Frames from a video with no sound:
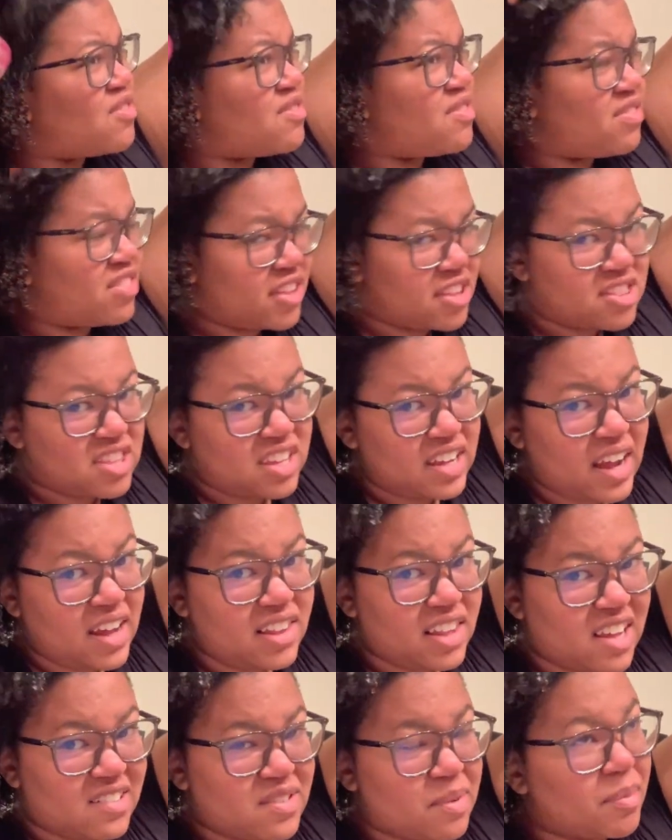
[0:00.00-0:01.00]
The thing I
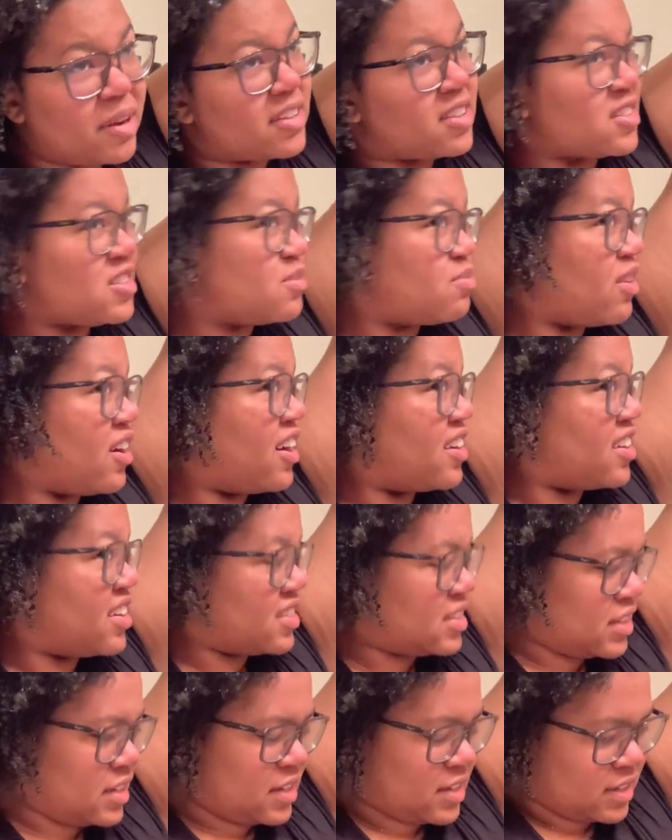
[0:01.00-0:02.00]
love about this
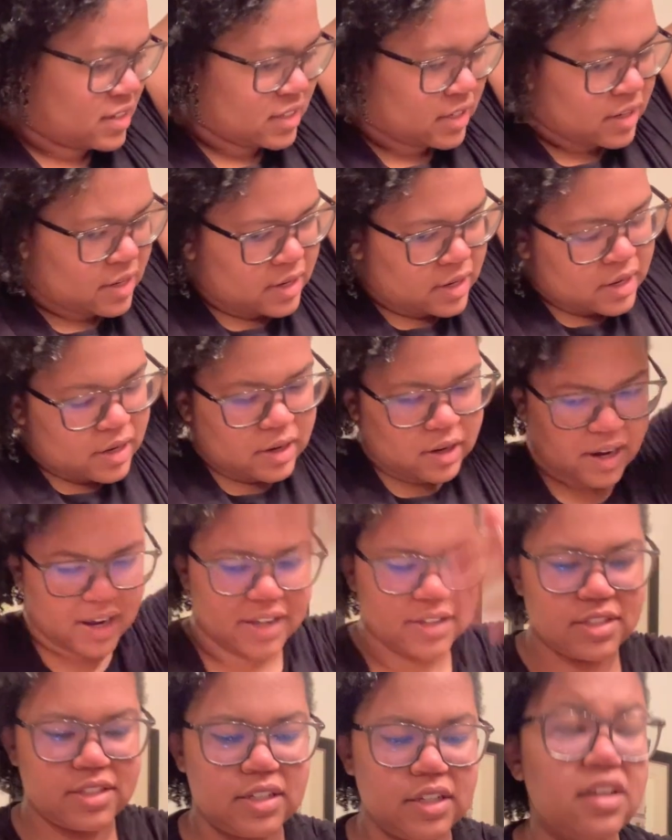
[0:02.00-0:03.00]
product is I
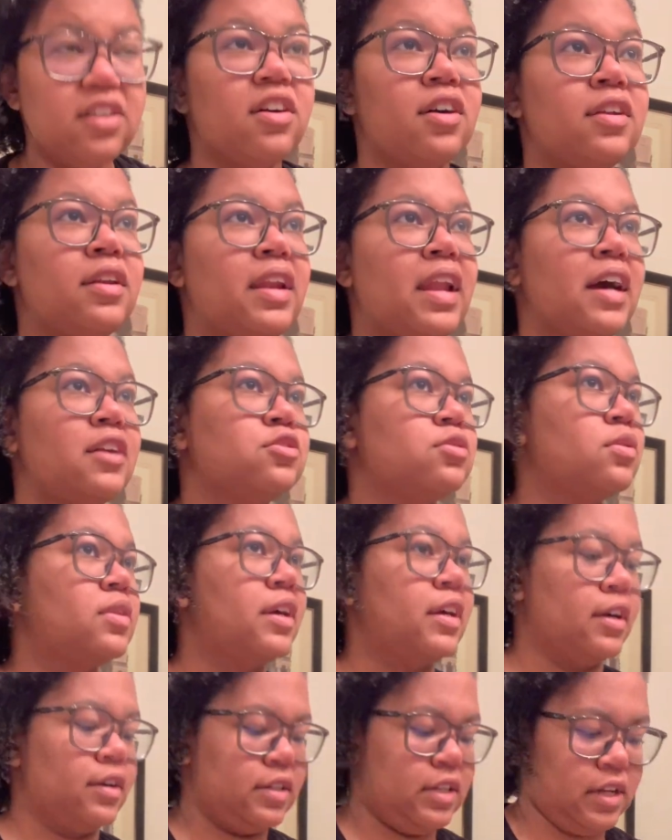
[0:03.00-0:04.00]
see on natural
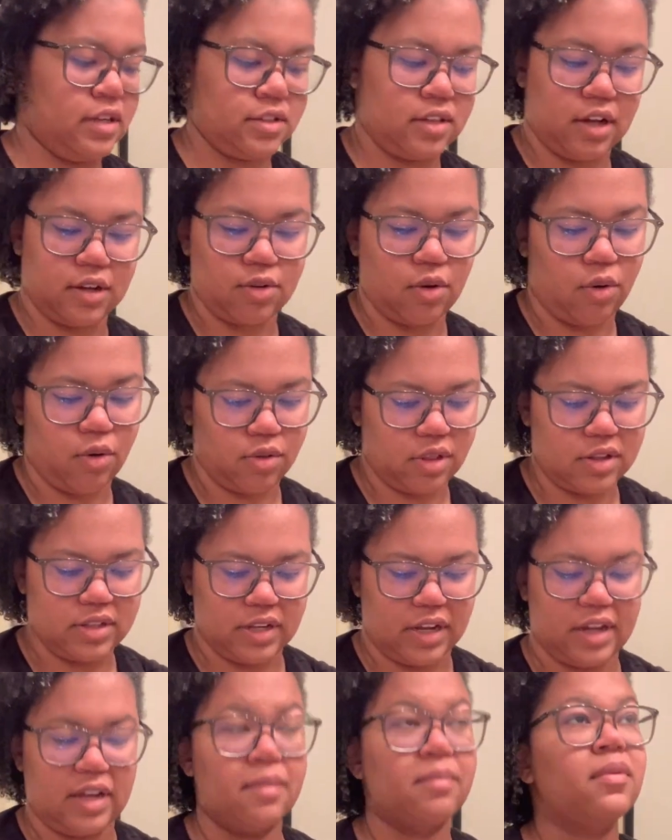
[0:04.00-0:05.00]
hair TikTok all the
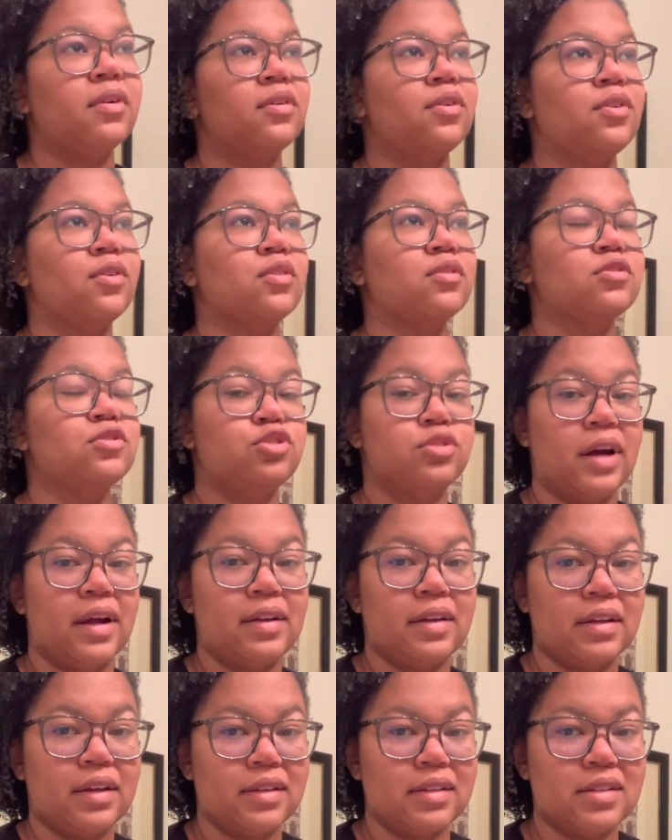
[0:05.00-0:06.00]
time girls trying to
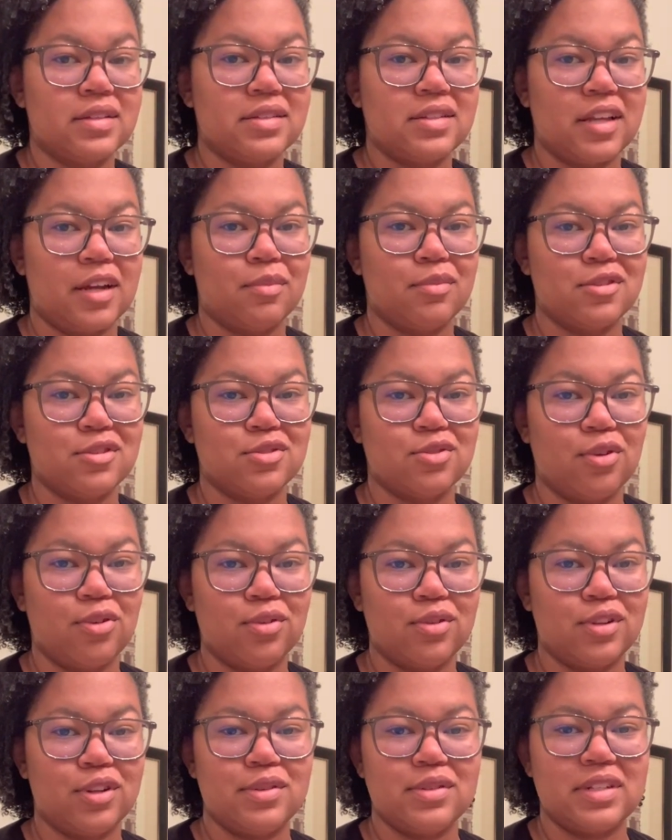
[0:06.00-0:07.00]
get the same result
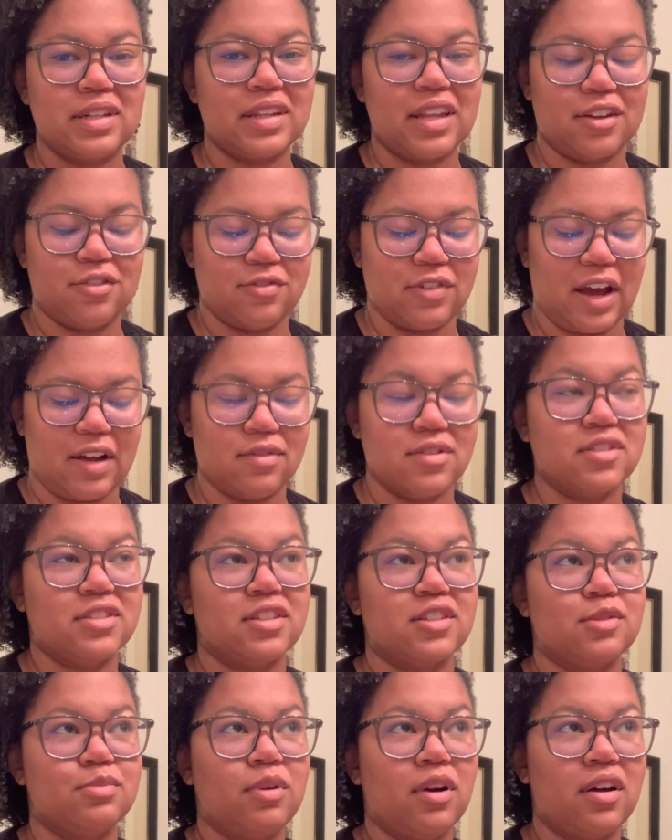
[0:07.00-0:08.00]
using like 5 or
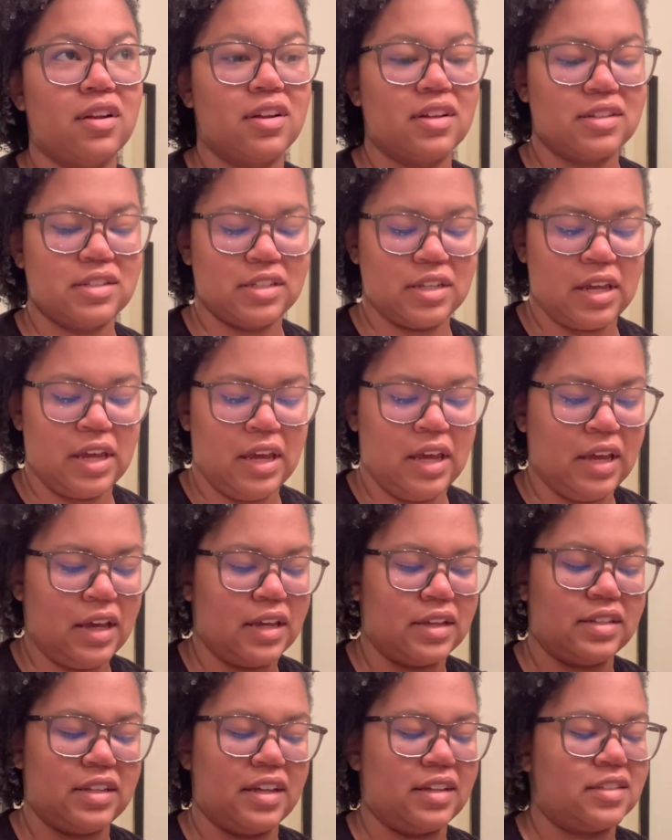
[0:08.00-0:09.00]
6 products. It
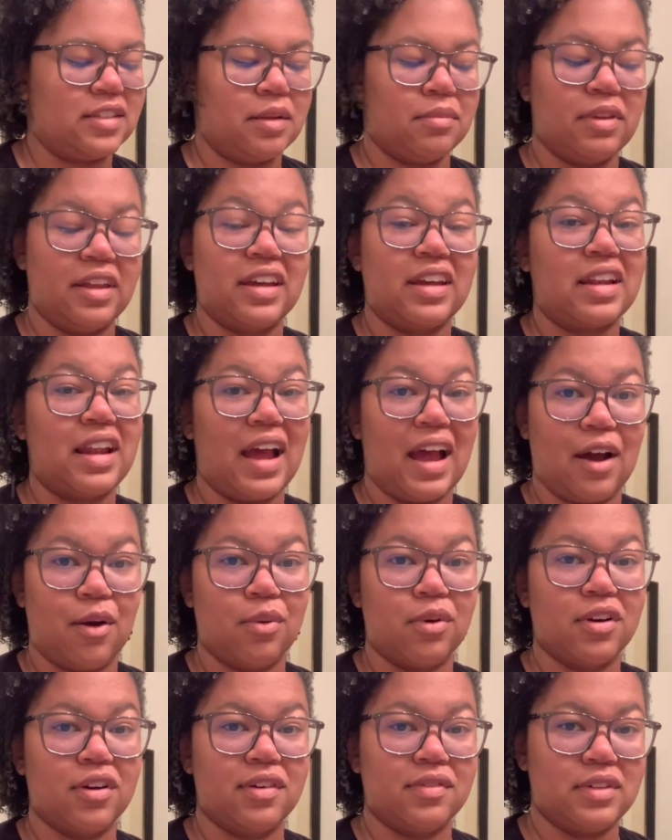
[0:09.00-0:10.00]
takes them like an hour
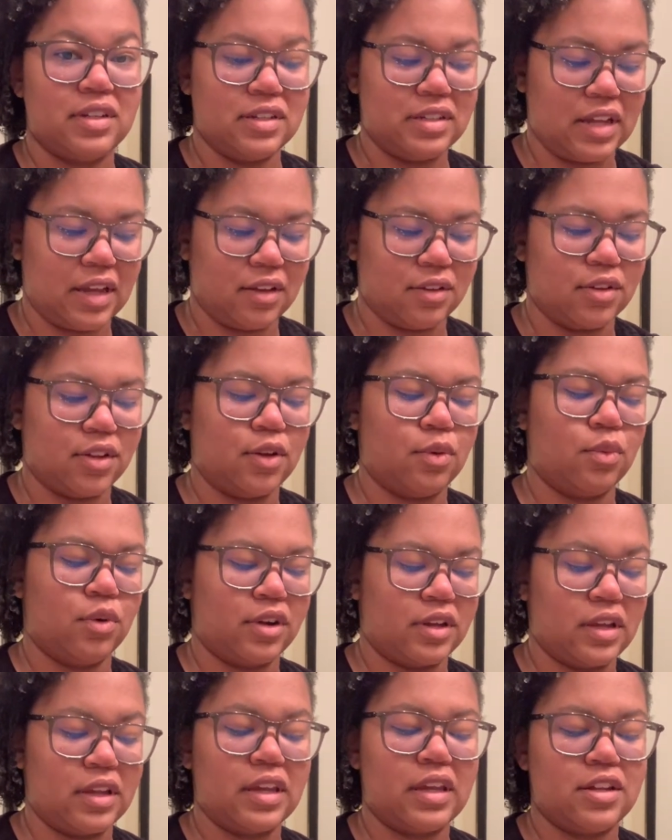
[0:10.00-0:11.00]
of detangling,
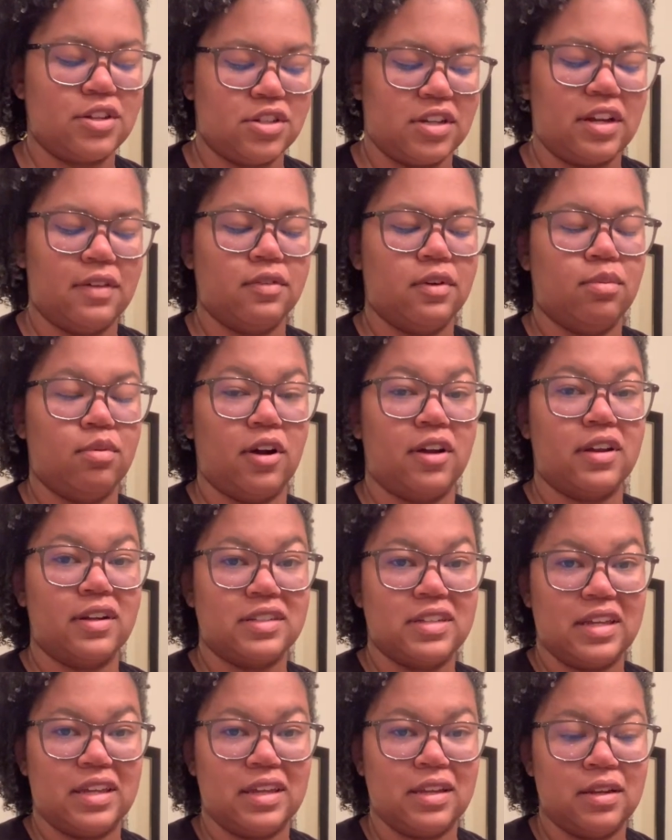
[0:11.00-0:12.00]
working each and every product
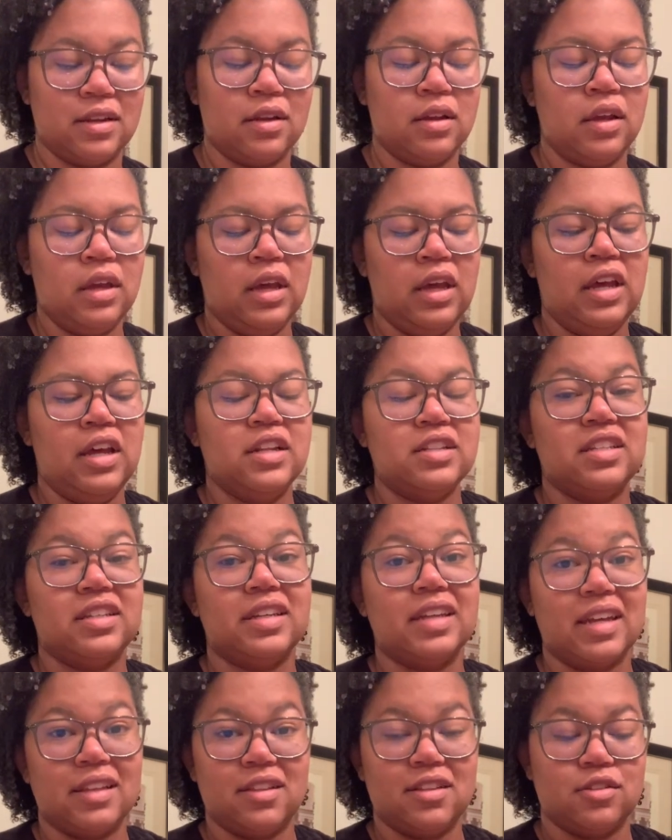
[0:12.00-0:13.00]
in to
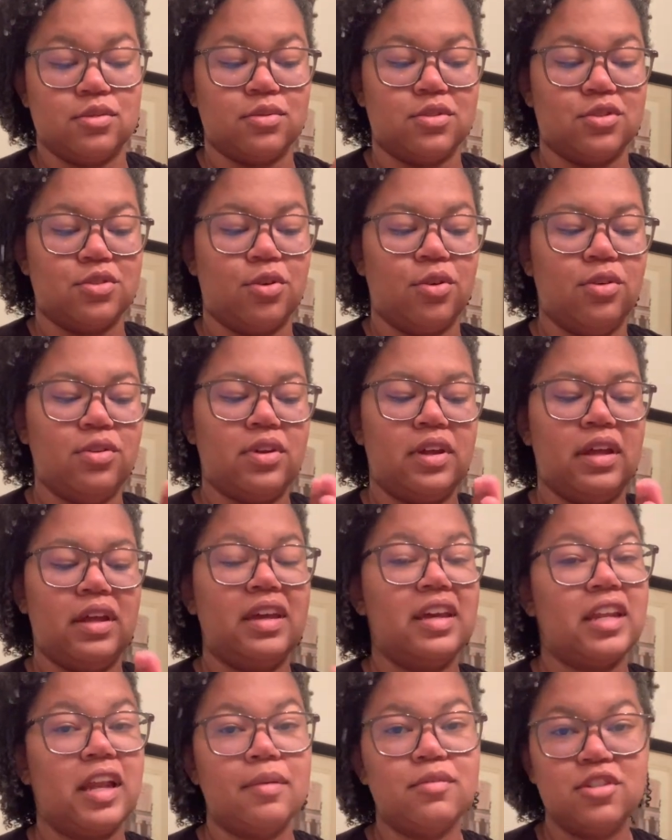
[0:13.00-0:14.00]
get this result.
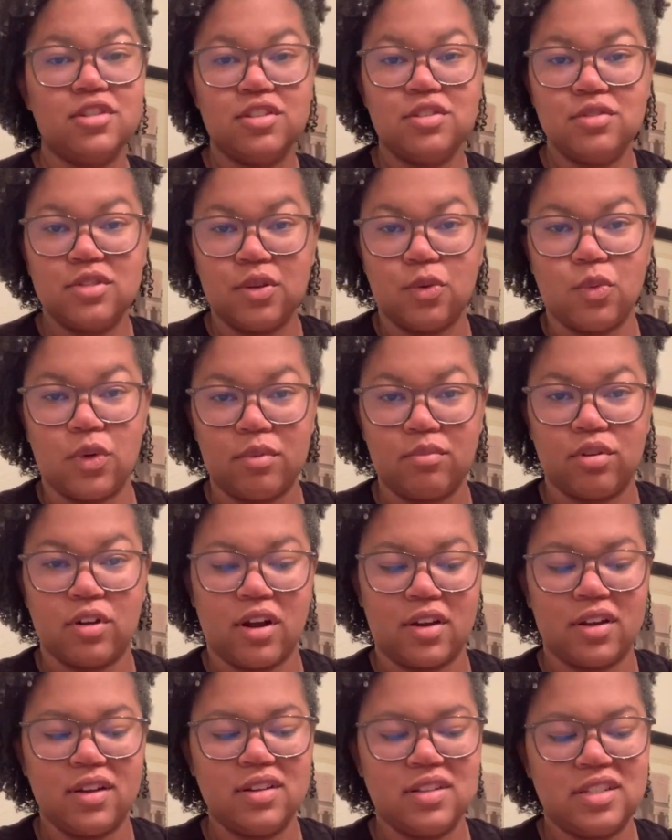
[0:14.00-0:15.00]
And I'm just using one
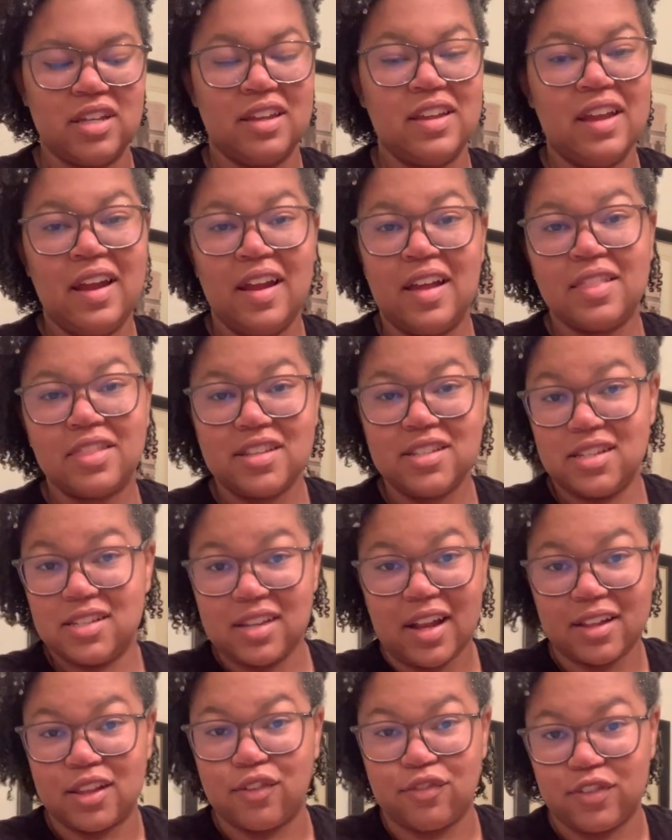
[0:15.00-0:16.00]
product. This is
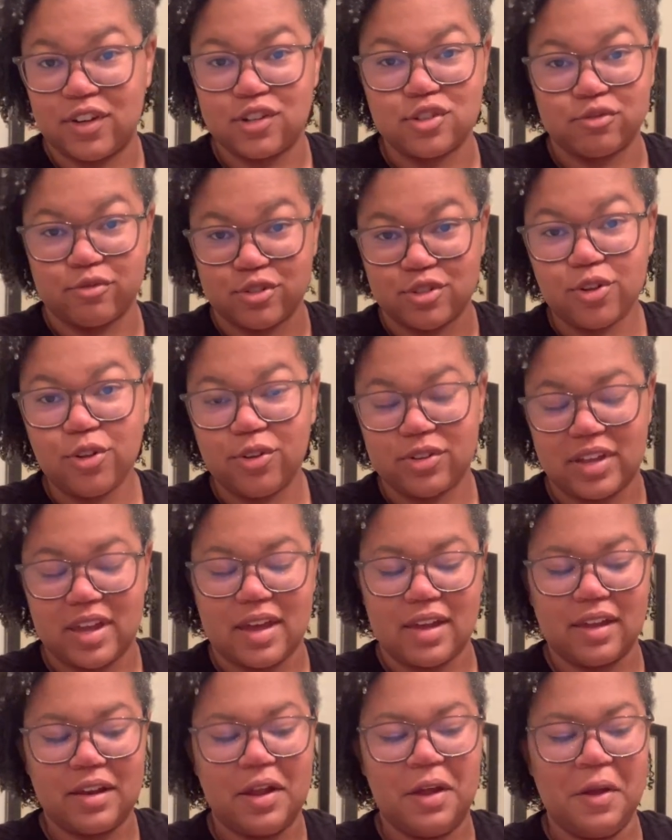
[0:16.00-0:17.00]
not the finished result
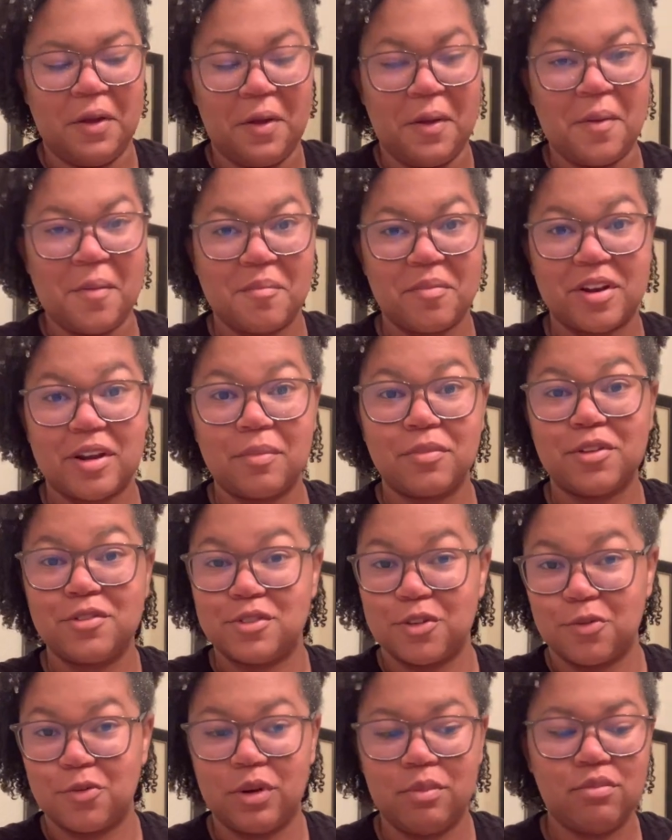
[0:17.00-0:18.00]
yet, but I'm
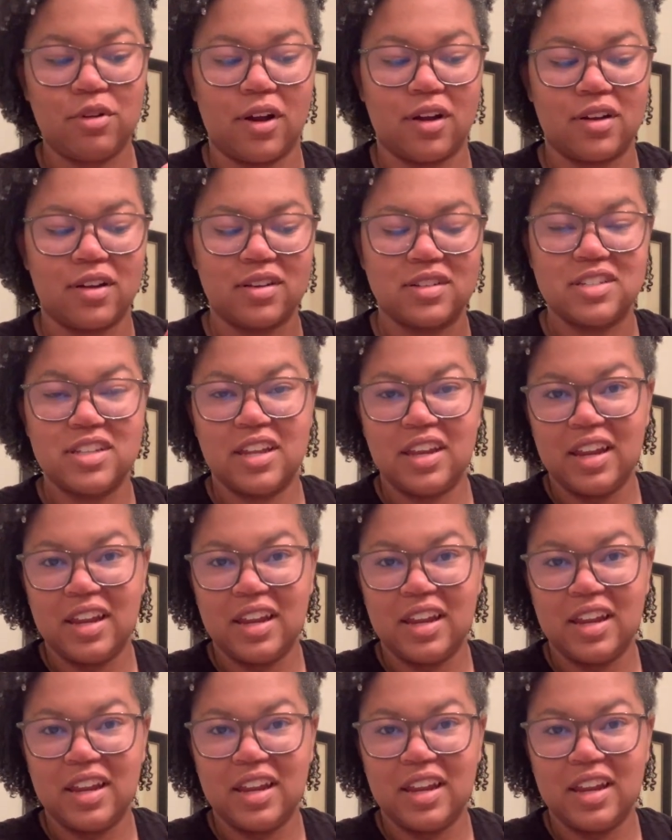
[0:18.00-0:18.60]
using one product.